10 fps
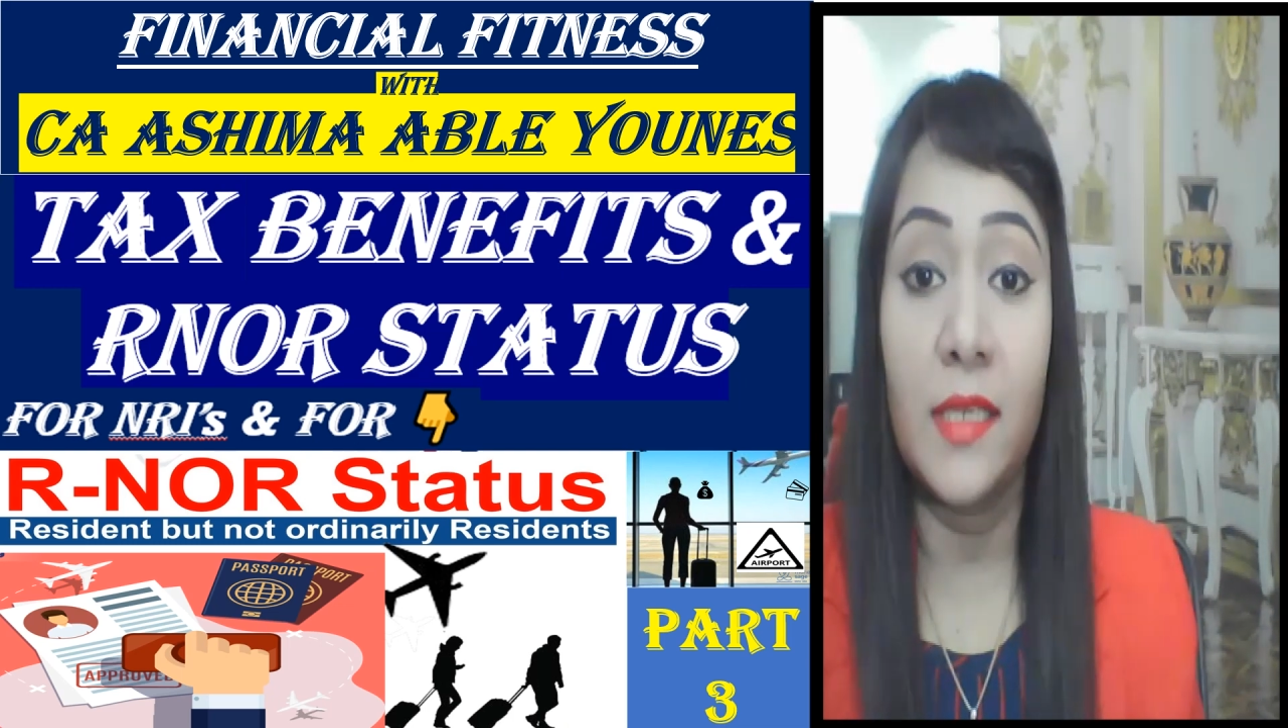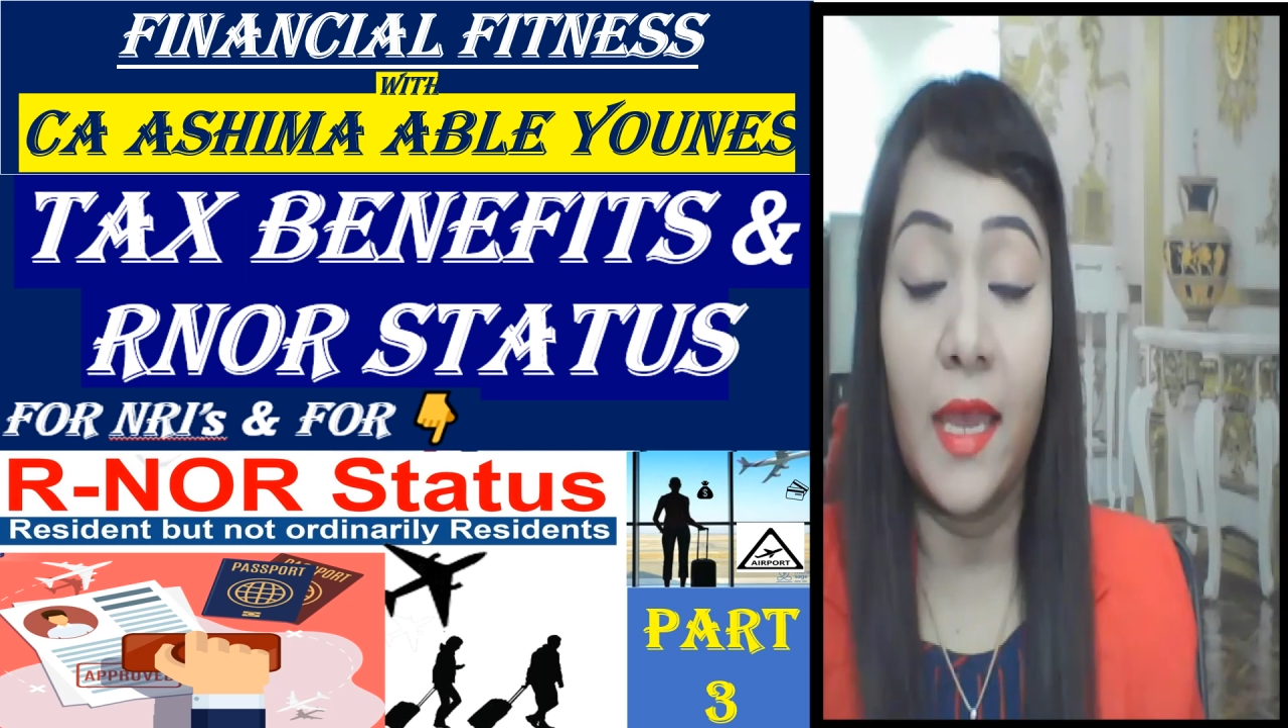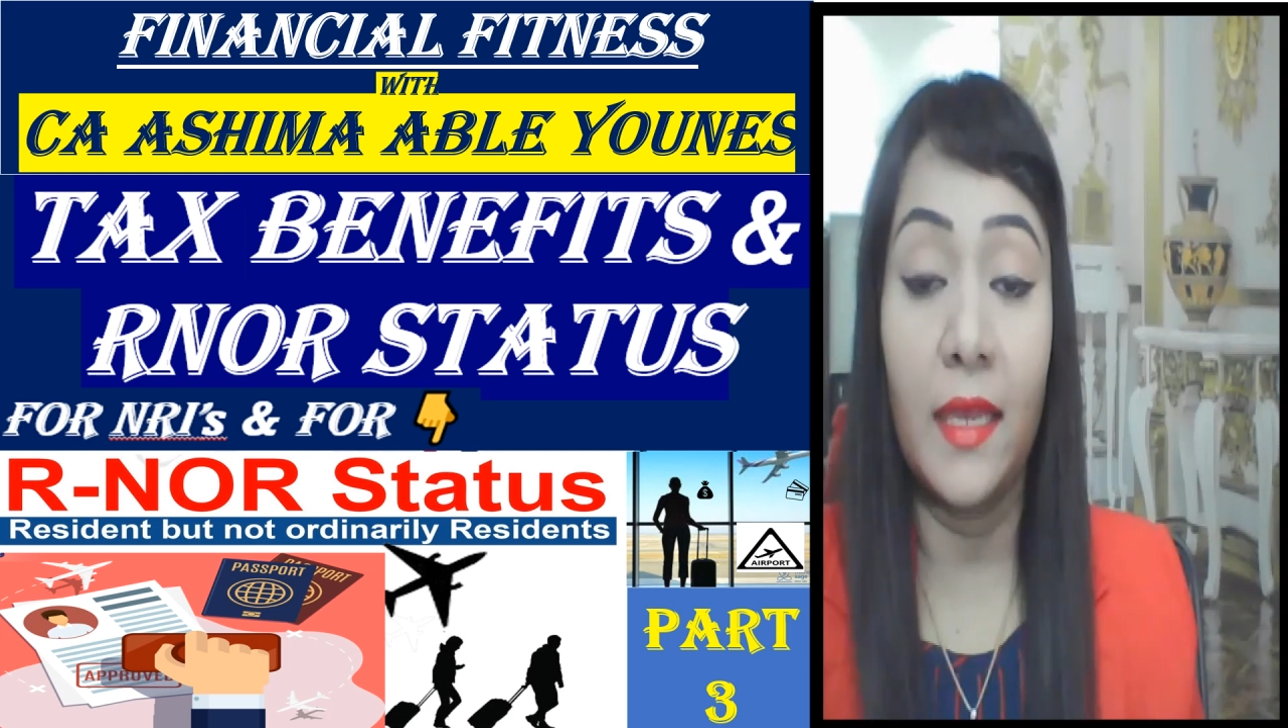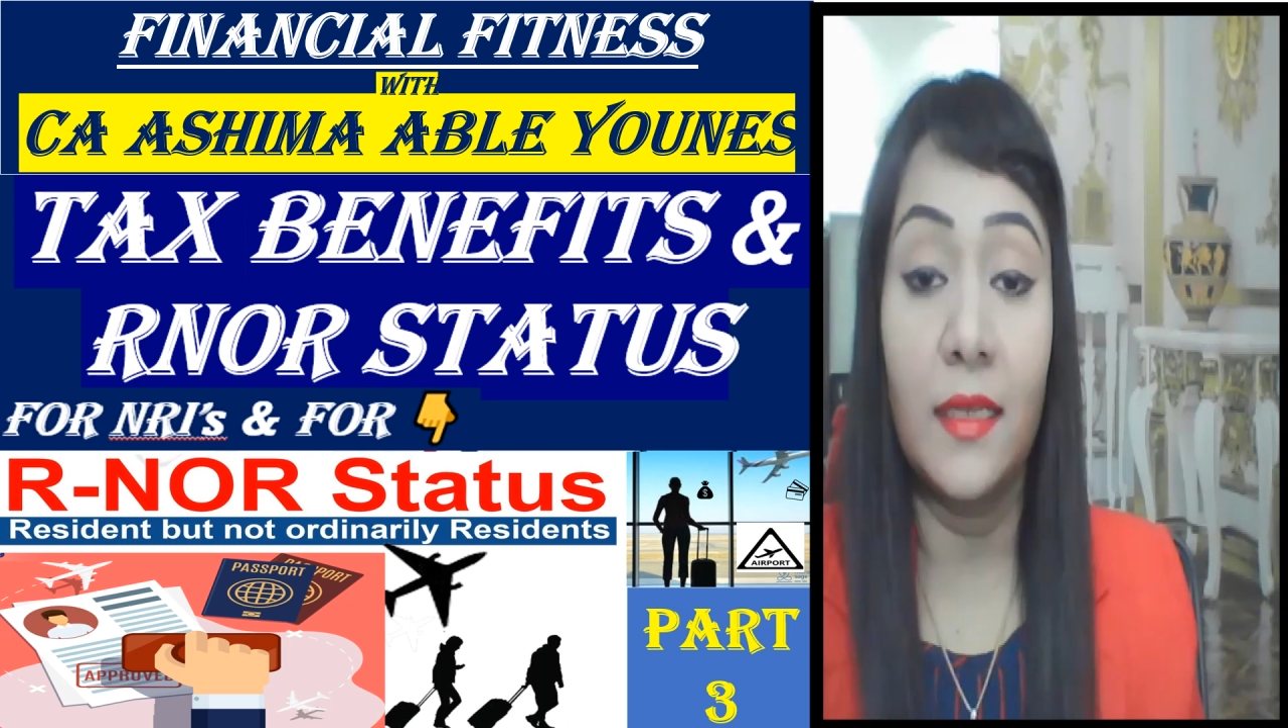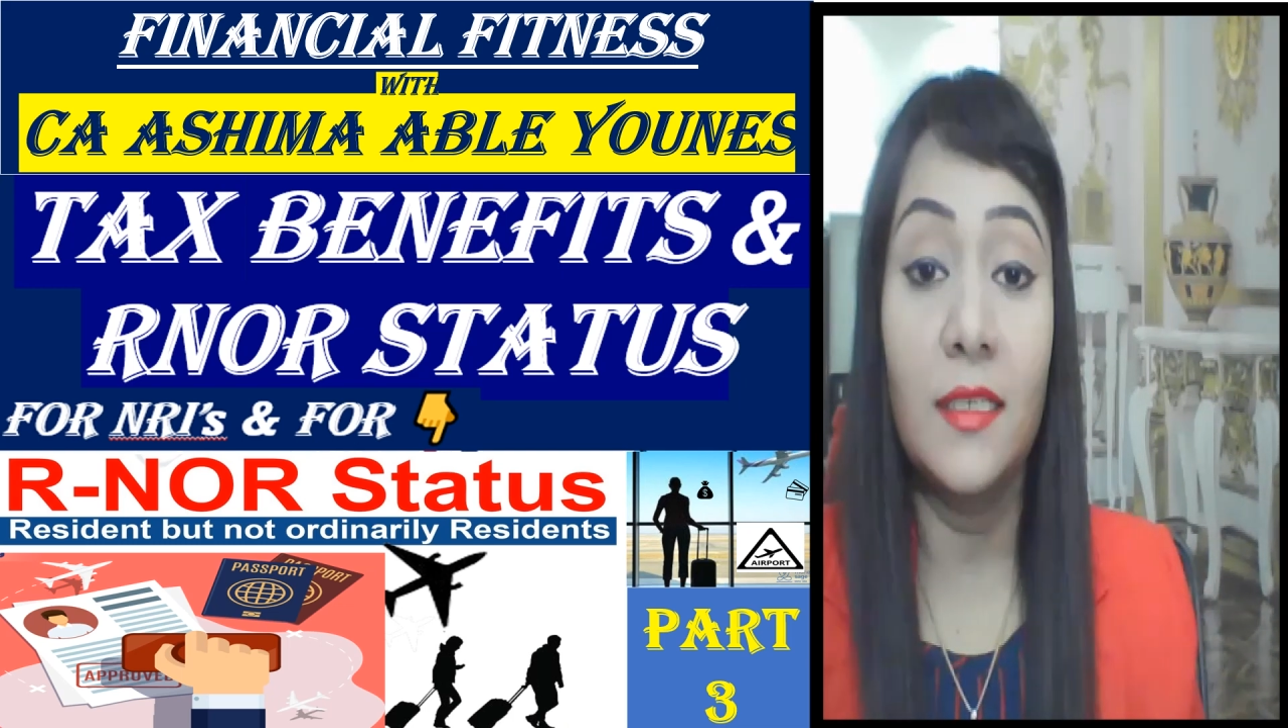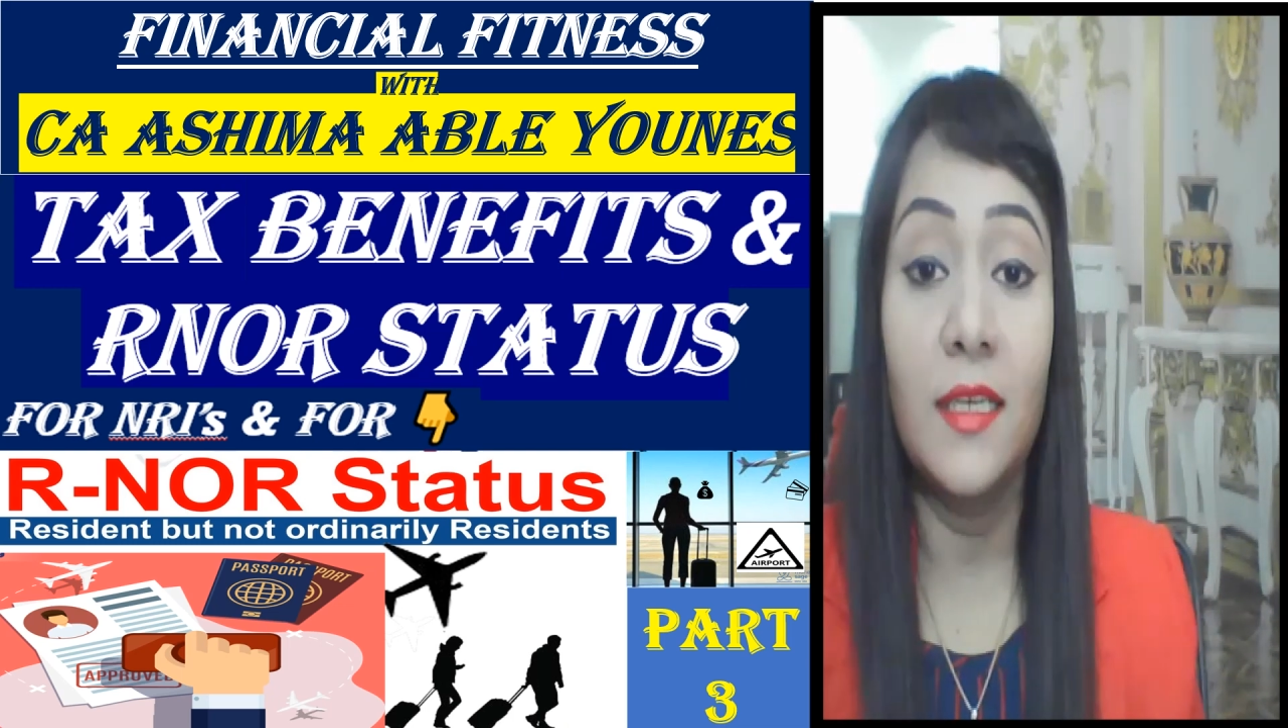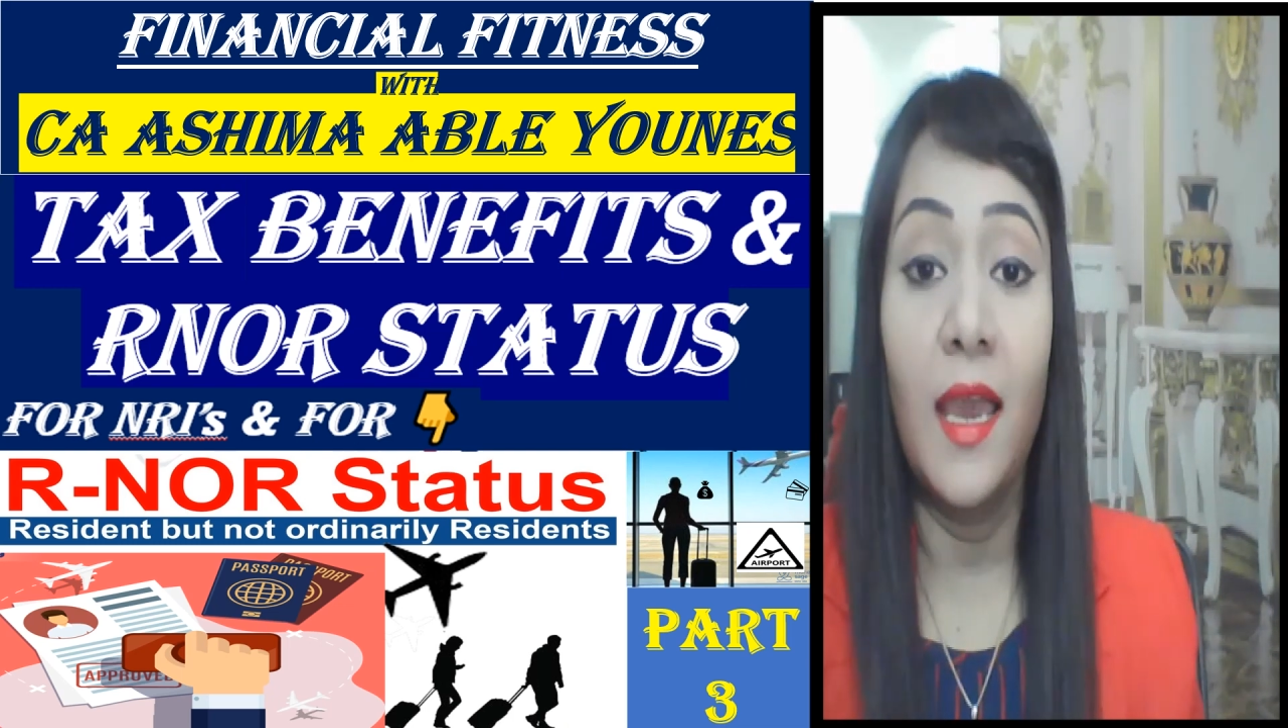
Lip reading: and